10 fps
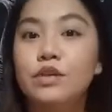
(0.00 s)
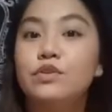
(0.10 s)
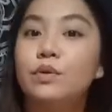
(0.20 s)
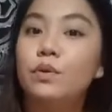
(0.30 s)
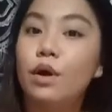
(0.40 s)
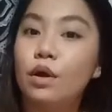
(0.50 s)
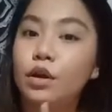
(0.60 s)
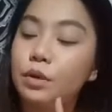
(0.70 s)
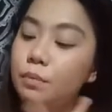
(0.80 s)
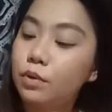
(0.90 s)
So,
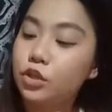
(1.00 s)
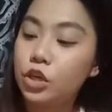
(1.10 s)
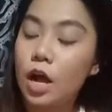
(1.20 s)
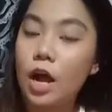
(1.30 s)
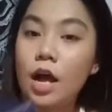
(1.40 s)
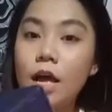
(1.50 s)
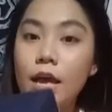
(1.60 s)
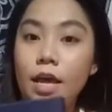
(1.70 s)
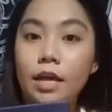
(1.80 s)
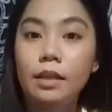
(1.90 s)
color blue siya.
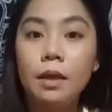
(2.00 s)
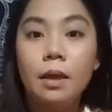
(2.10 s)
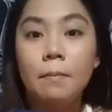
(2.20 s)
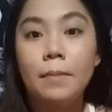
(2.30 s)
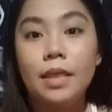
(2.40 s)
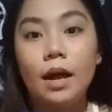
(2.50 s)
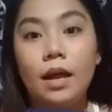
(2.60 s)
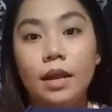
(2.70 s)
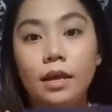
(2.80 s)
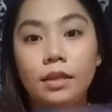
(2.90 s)
And, may
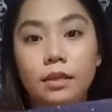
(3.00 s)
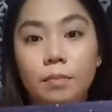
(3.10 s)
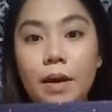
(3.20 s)
nakalagay dito.